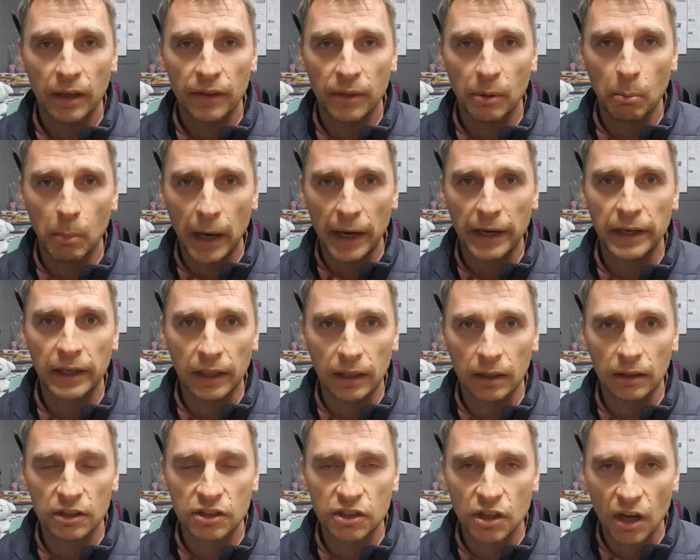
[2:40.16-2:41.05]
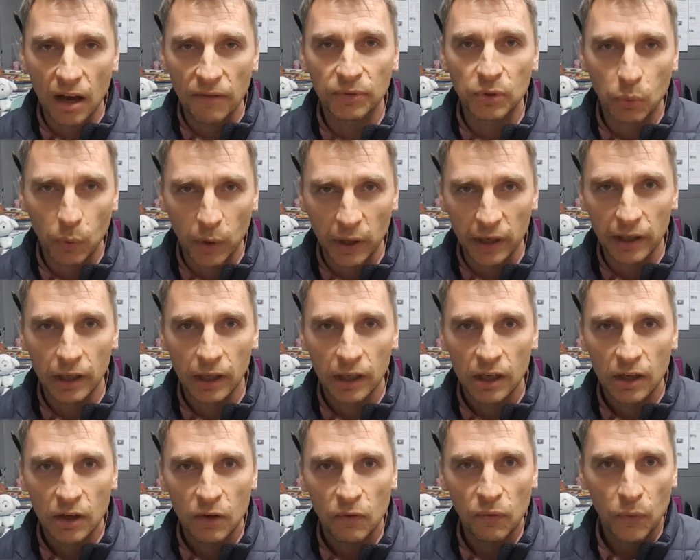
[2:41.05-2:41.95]
the mining software
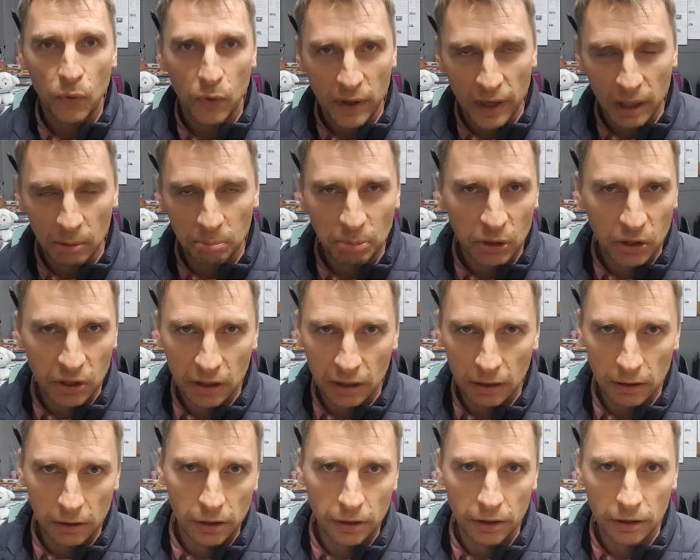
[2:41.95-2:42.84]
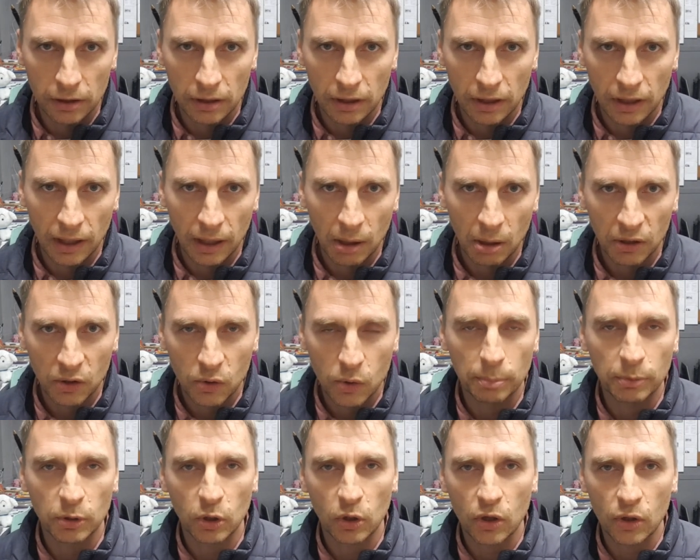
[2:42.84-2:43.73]
for that particular
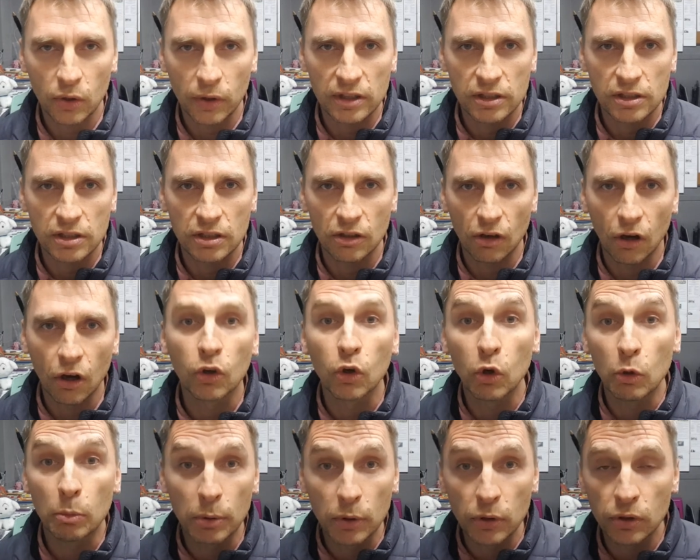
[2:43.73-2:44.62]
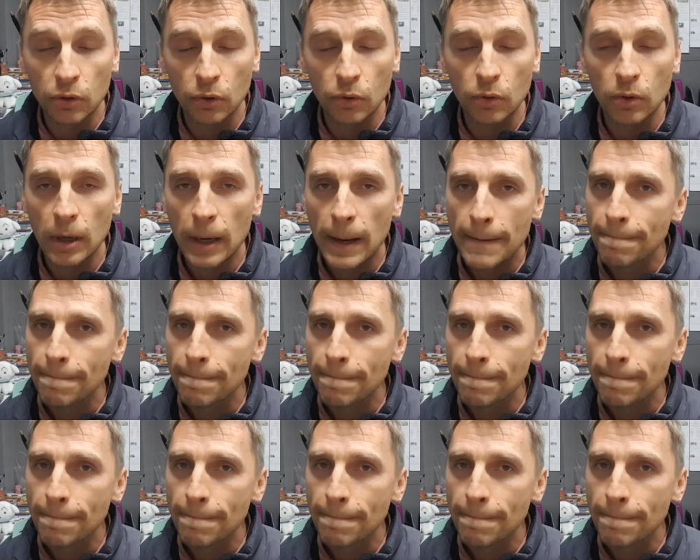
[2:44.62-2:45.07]
cryptocurrency on Ubuntu,